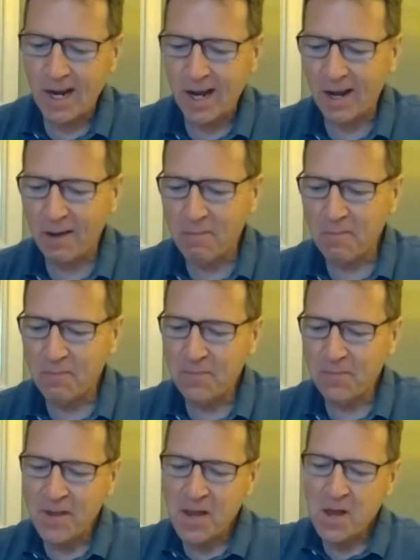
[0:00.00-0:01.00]
Um,
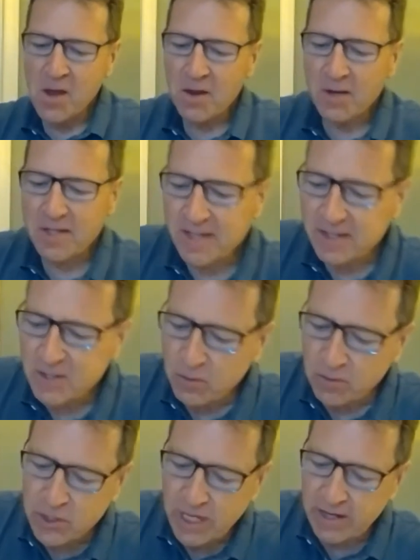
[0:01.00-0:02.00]
uh,
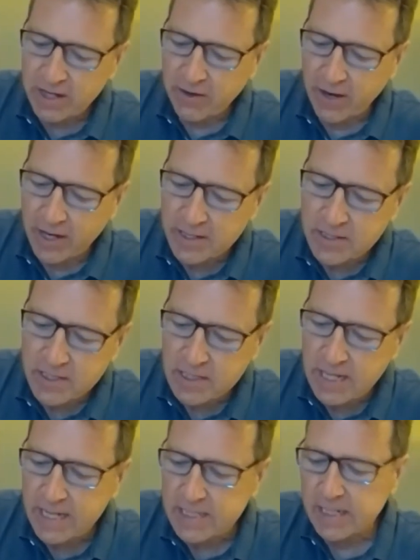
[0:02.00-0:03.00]
so Jerry Crines is
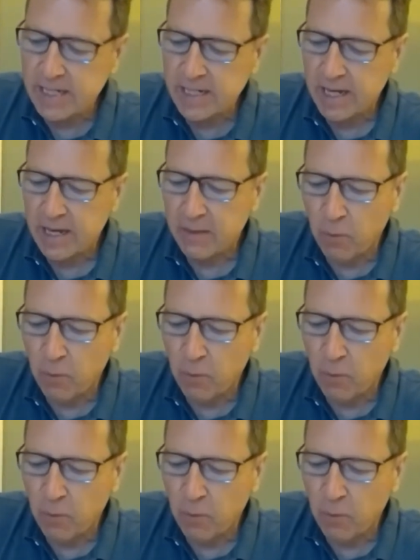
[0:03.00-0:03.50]
asking uh,